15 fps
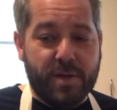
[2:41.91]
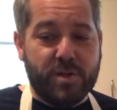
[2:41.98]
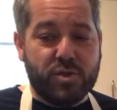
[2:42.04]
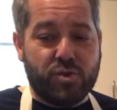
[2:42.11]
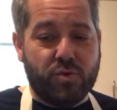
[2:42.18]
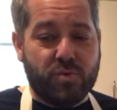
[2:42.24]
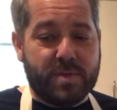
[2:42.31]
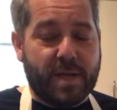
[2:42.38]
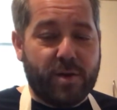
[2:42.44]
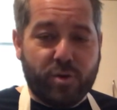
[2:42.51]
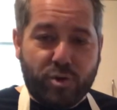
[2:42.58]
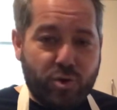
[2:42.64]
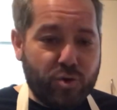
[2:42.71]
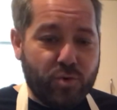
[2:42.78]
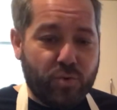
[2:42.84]
to tell
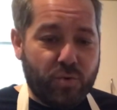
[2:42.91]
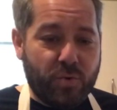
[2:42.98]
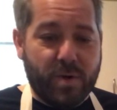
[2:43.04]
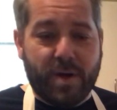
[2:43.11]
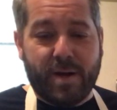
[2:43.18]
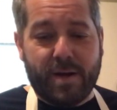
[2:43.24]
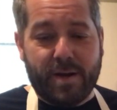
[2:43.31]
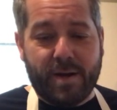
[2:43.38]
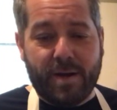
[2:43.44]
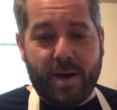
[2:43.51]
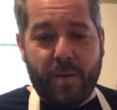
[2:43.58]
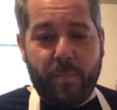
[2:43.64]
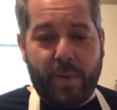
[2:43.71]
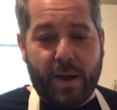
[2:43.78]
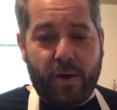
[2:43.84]
you
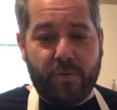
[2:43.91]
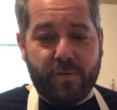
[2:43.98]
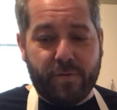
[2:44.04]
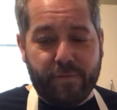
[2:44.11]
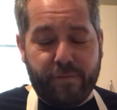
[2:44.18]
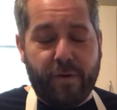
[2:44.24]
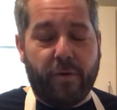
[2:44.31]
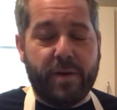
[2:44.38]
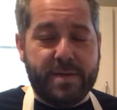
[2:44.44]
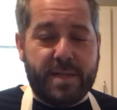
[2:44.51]
about the very